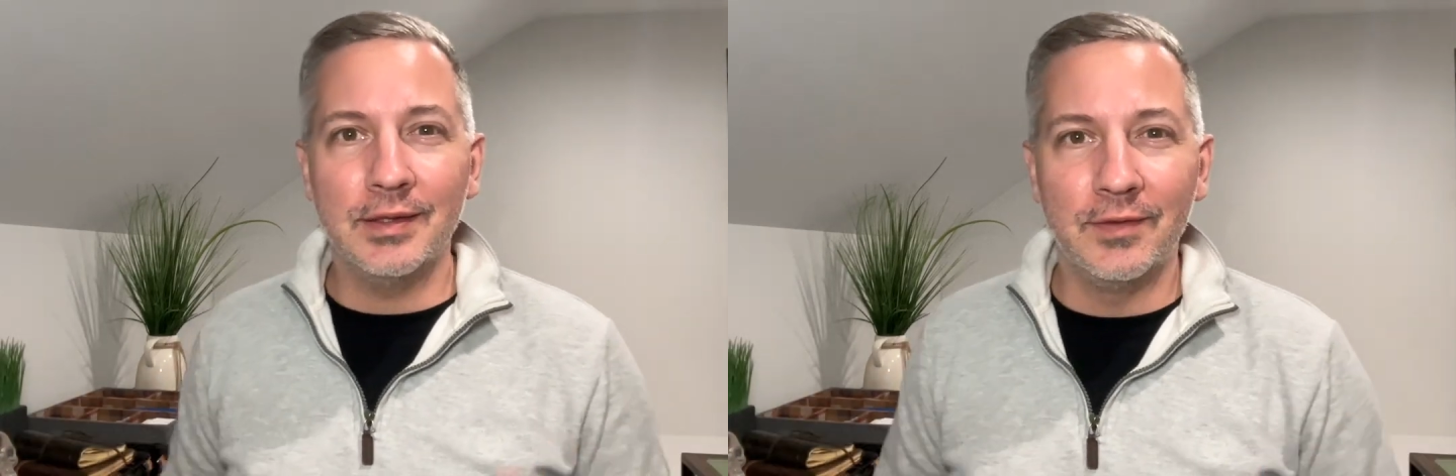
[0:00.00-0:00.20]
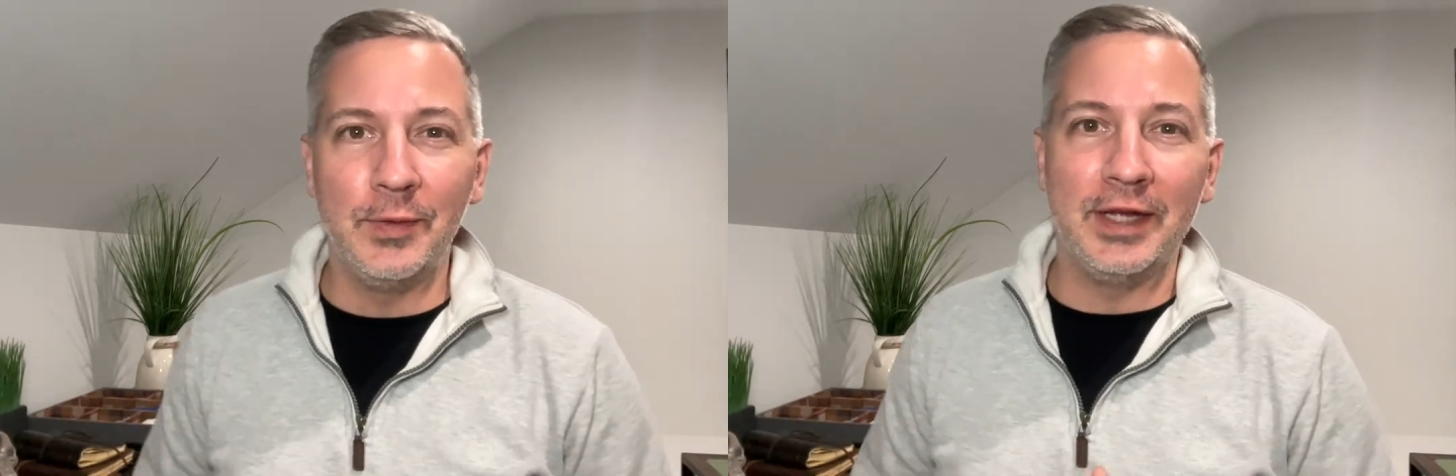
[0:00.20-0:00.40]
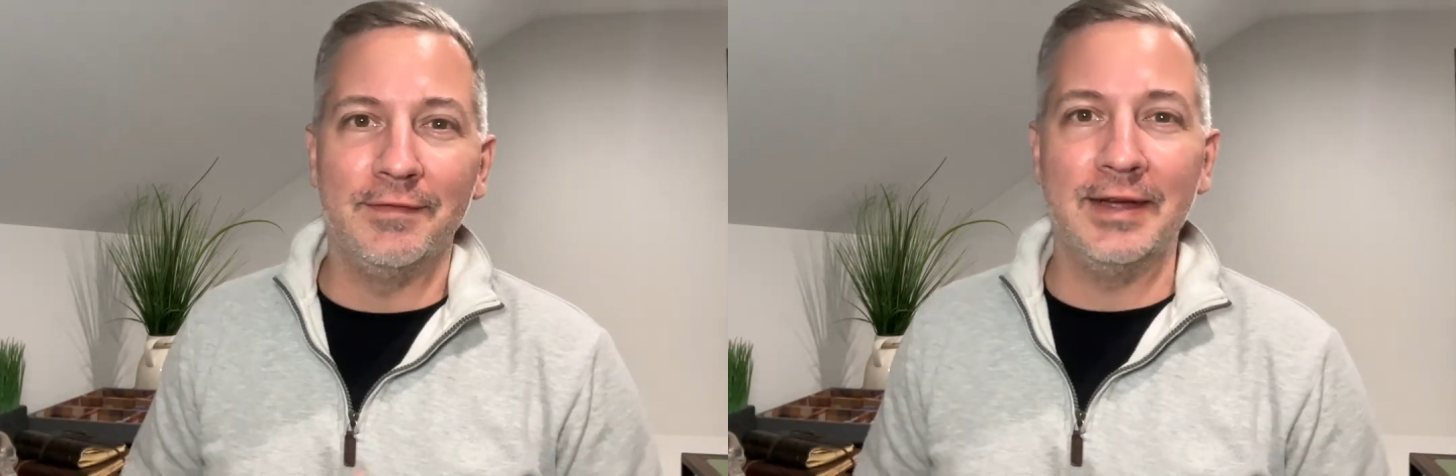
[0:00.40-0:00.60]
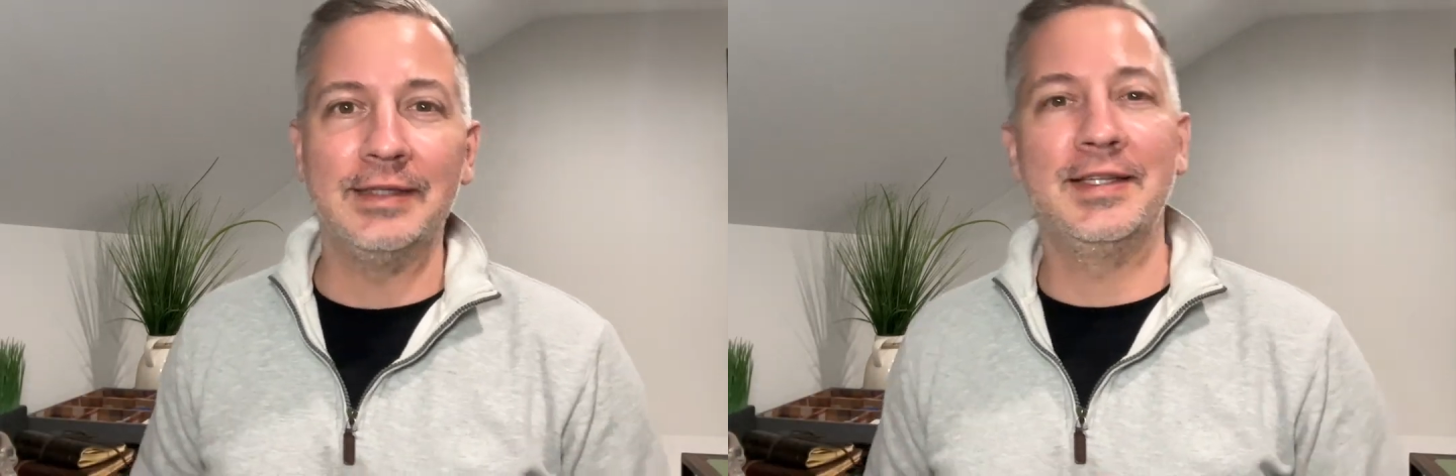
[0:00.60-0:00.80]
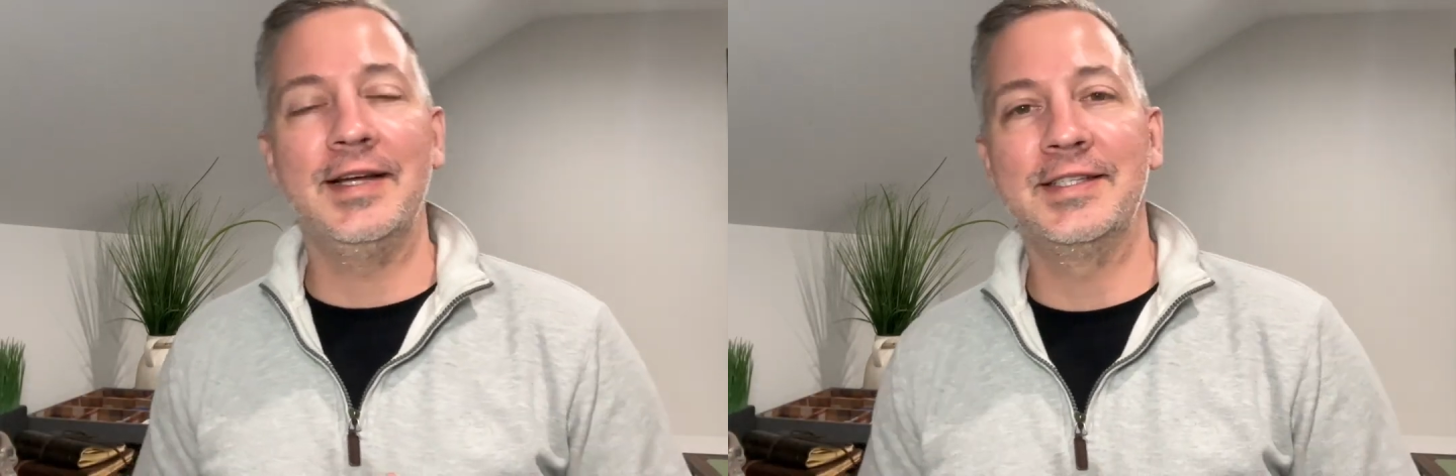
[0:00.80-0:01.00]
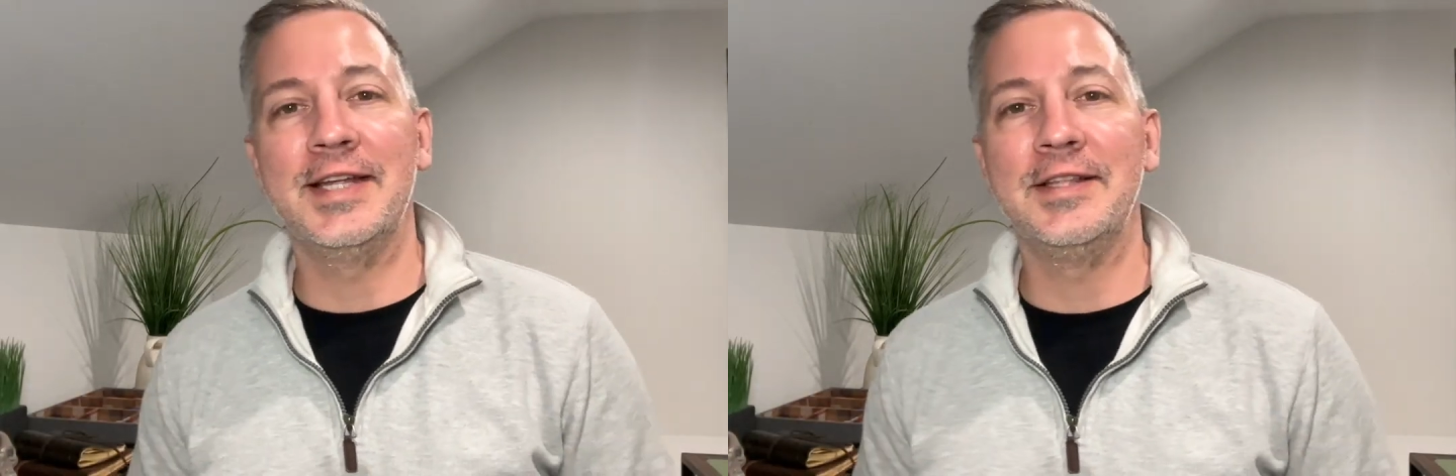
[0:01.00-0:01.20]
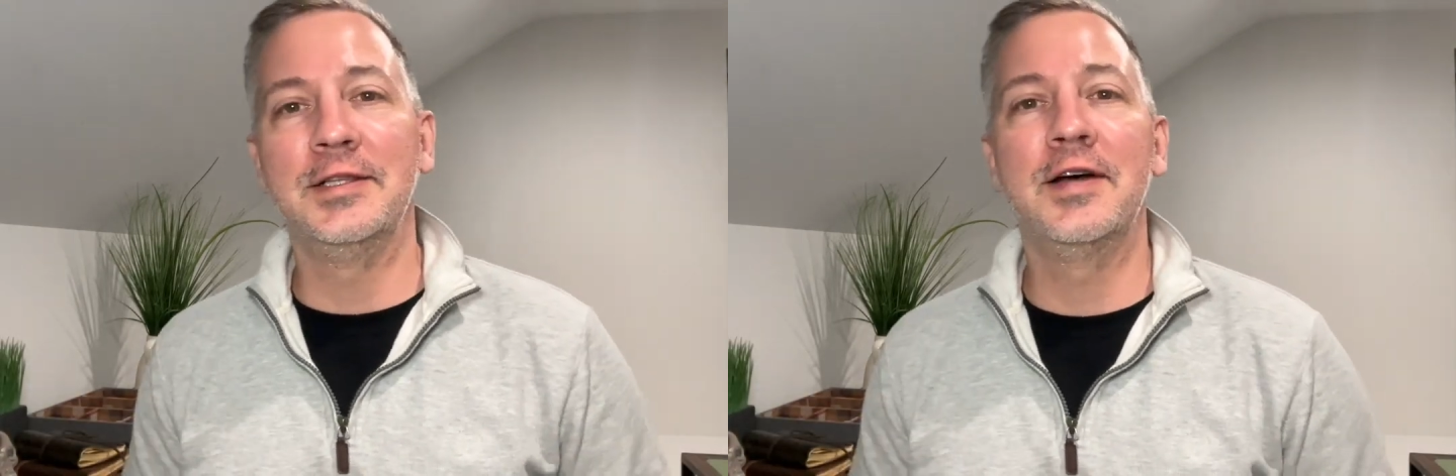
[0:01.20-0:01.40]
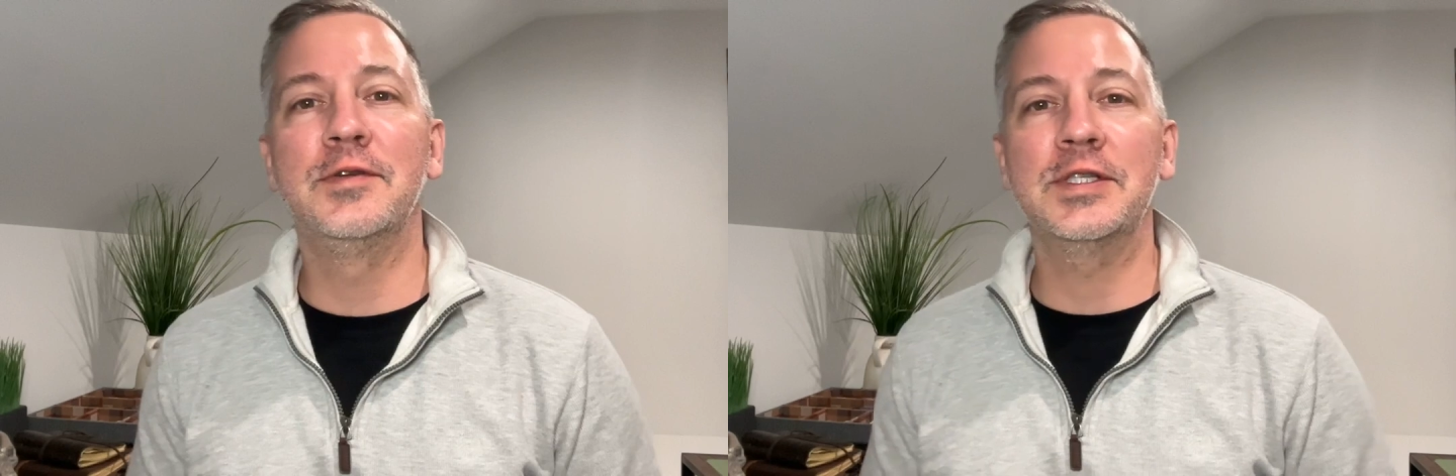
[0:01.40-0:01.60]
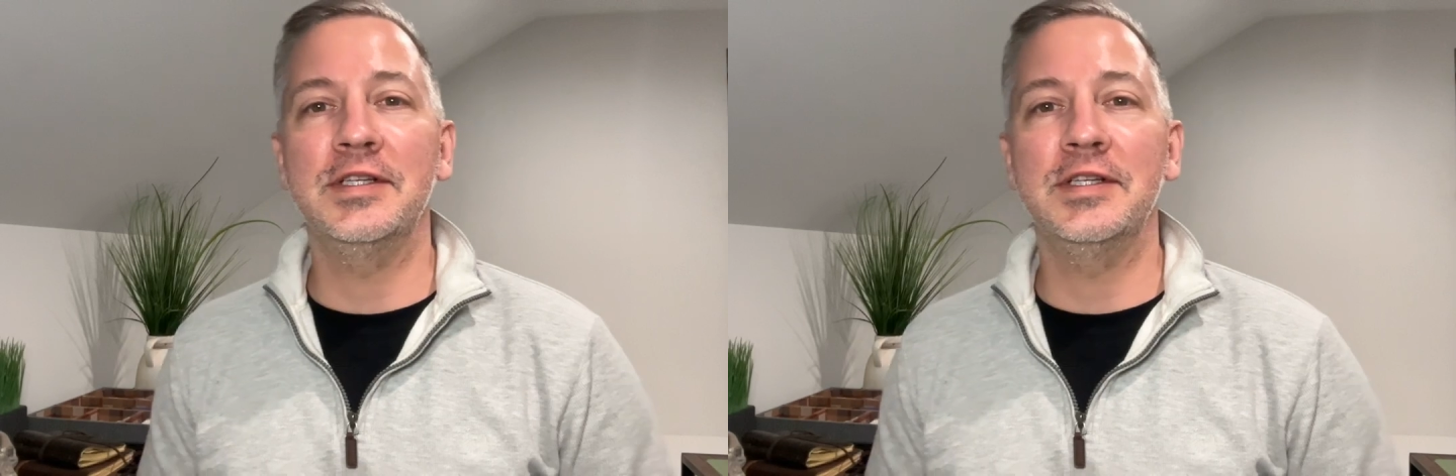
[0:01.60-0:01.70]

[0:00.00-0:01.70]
the week of Valentine's Day, the lovers